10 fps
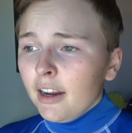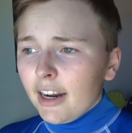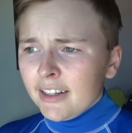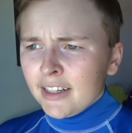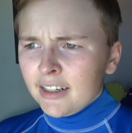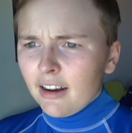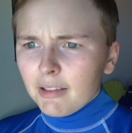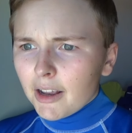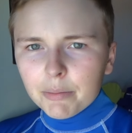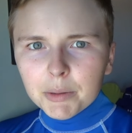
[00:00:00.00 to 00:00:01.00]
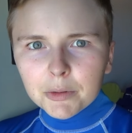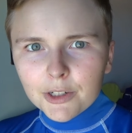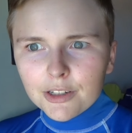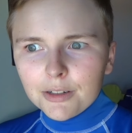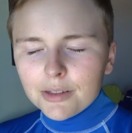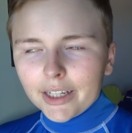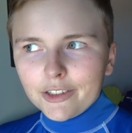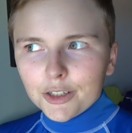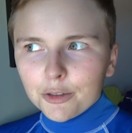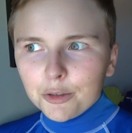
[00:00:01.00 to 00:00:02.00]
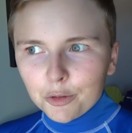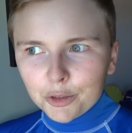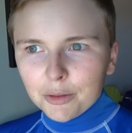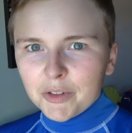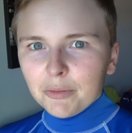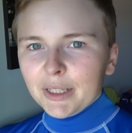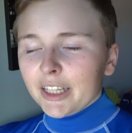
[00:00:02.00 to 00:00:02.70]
And then a lot of people would just use like gender neutral terms for me.